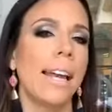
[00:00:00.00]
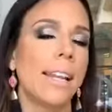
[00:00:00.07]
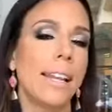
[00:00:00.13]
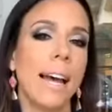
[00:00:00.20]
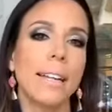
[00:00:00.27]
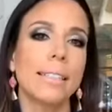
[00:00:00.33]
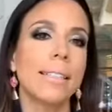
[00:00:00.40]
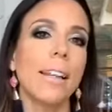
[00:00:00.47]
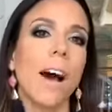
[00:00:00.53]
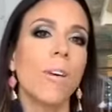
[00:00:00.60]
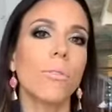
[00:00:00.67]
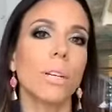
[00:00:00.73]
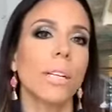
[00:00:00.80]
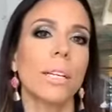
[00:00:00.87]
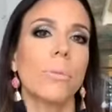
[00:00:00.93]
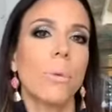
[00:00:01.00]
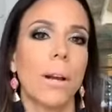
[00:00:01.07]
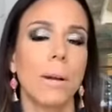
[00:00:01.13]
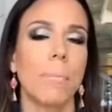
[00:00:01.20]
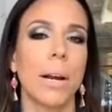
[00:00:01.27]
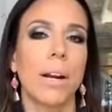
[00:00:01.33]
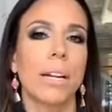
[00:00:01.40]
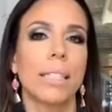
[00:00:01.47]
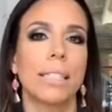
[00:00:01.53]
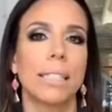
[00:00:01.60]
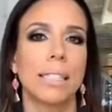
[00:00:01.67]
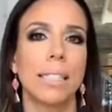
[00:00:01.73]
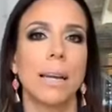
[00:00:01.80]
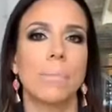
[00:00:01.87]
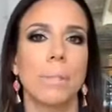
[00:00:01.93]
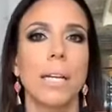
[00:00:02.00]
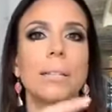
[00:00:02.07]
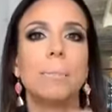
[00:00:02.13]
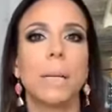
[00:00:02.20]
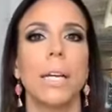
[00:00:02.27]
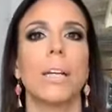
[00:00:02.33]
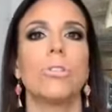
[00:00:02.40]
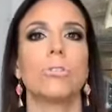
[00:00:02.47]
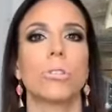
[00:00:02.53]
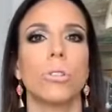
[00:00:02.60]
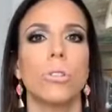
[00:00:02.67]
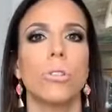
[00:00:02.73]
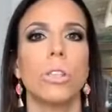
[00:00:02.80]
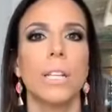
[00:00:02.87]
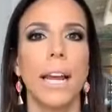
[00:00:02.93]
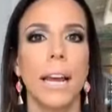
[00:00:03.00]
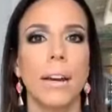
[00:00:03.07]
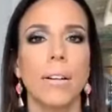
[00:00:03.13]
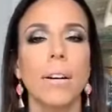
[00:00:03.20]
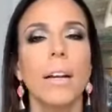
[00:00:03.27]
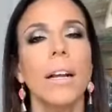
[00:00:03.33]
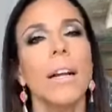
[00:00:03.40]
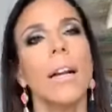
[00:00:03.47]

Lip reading: And that's not really what Americans accept as being truth now.